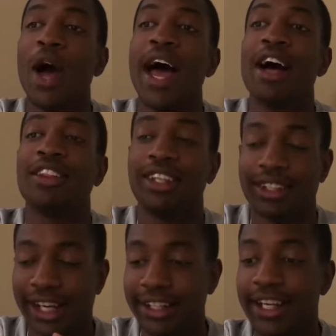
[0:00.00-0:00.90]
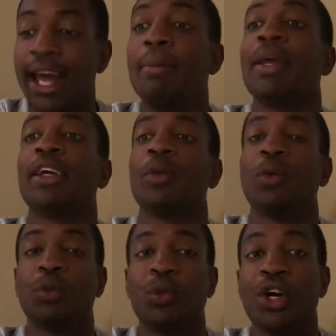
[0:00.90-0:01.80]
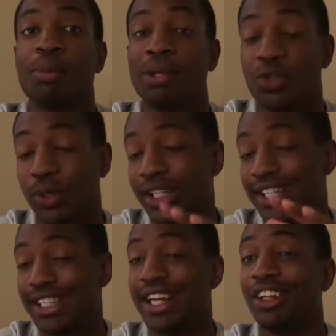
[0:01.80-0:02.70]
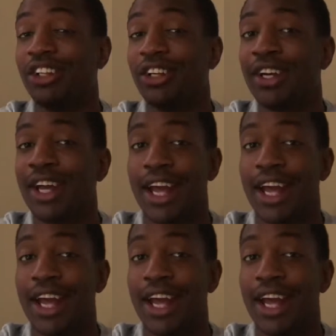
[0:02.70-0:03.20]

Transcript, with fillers: how the dynamic will work between the seller